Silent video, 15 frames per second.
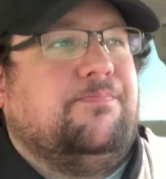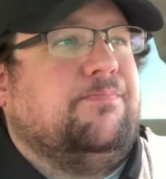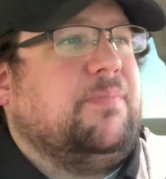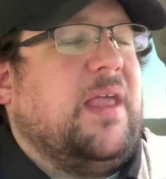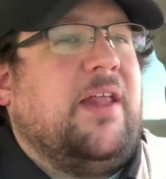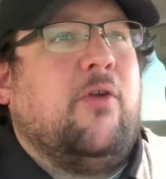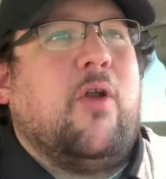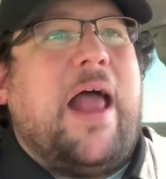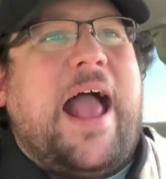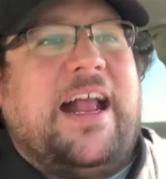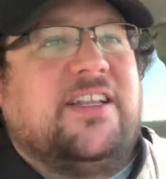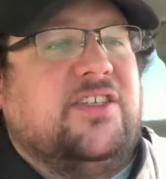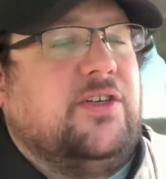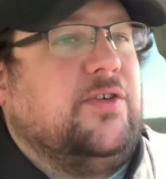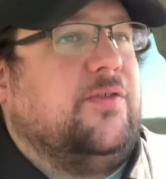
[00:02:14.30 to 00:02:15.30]

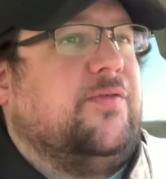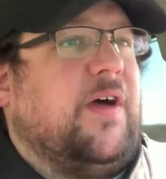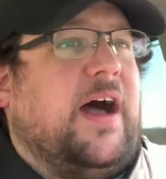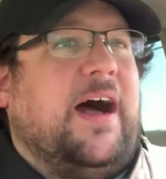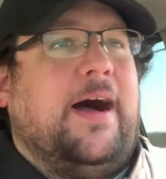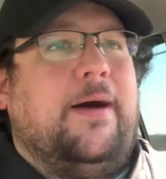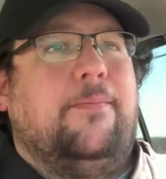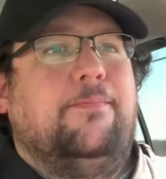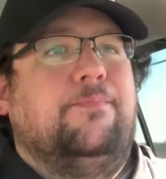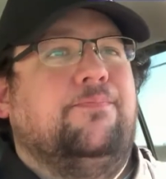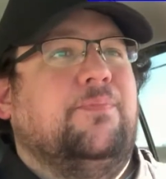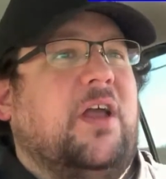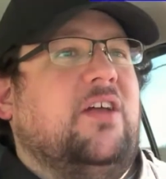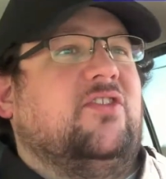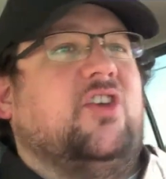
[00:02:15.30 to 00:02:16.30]
Interactive,
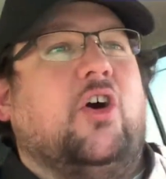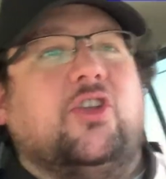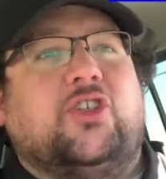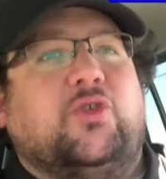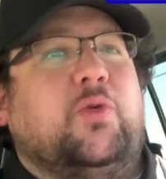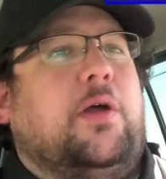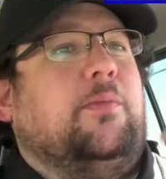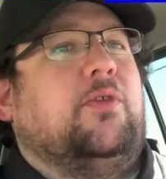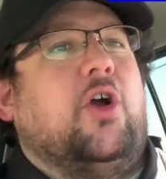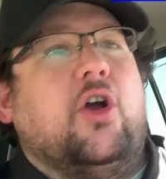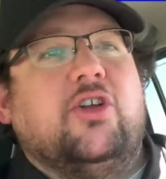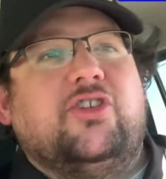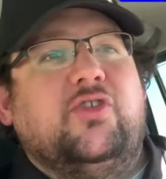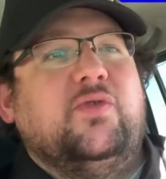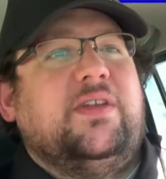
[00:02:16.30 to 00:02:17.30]
Adult Swim,
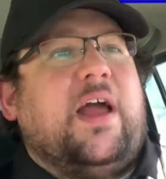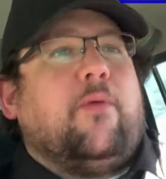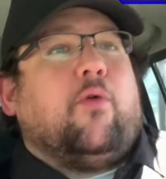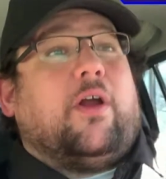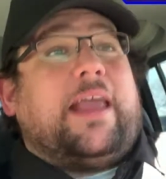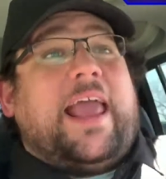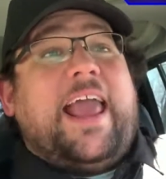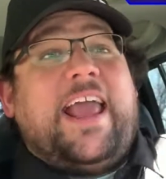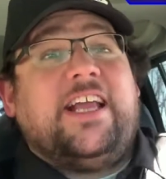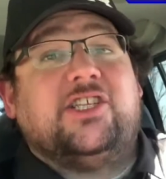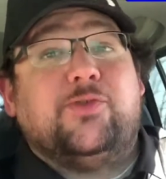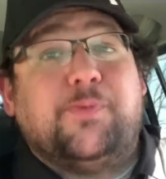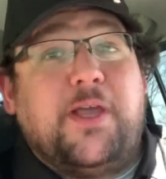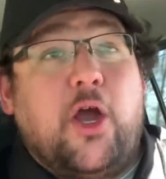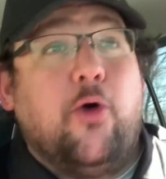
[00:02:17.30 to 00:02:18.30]
Cartoon Network,
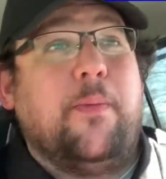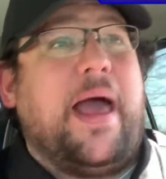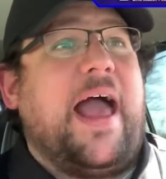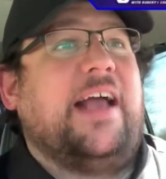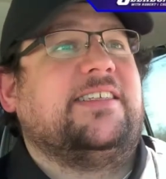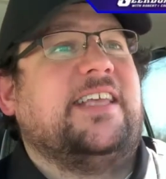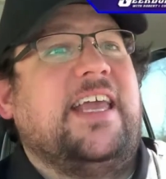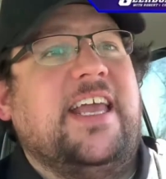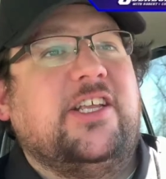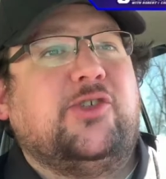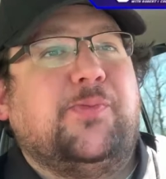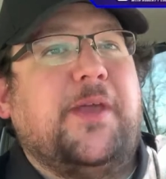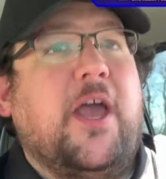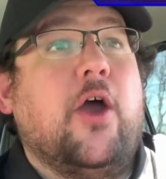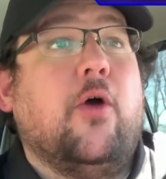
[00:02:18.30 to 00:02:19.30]
HBO Max,
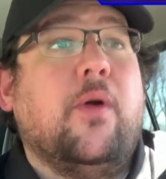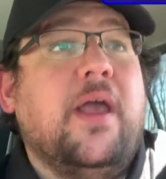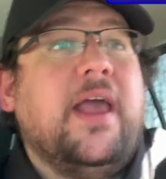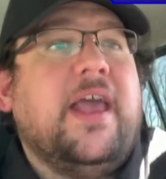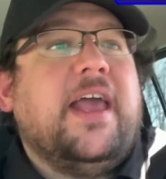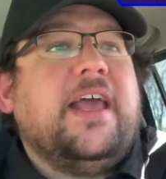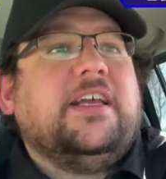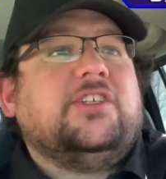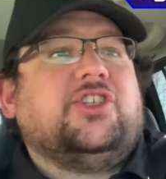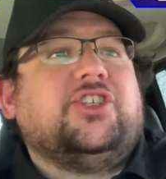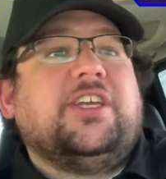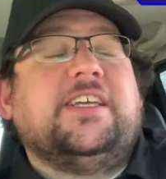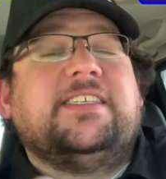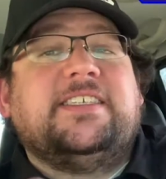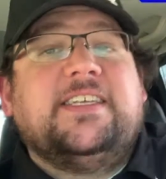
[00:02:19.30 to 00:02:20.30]
HBO.
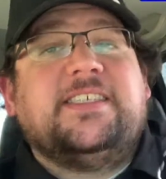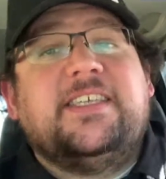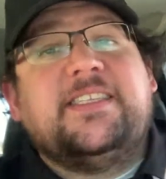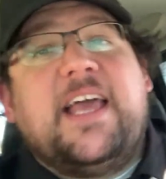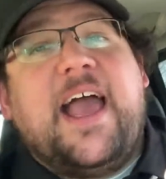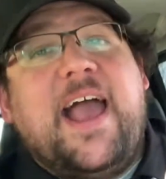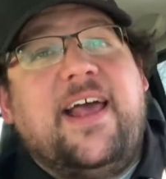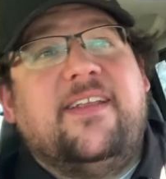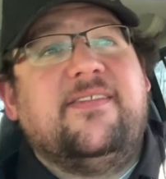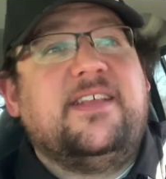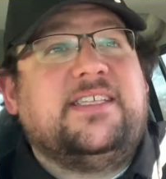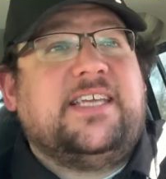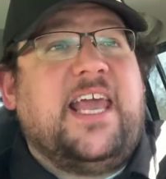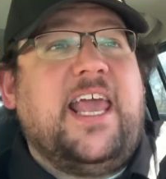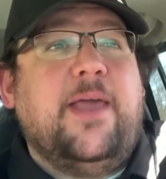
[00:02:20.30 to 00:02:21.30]
She sits at the head of
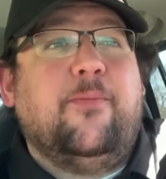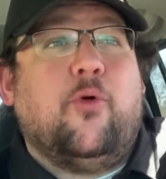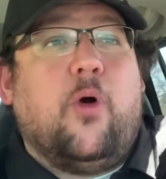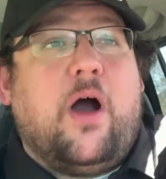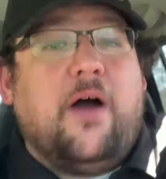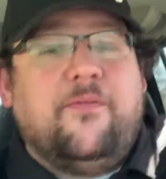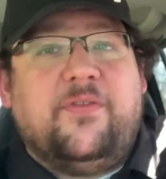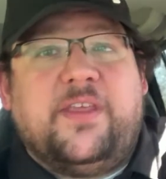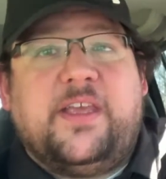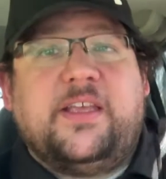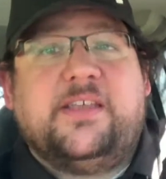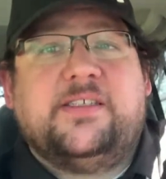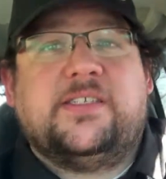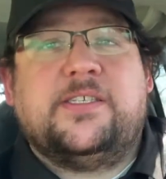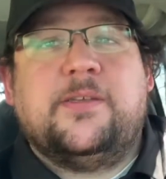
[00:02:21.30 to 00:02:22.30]
the table of
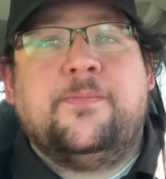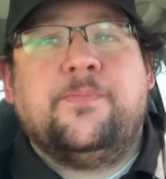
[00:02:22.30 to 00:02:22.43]
these,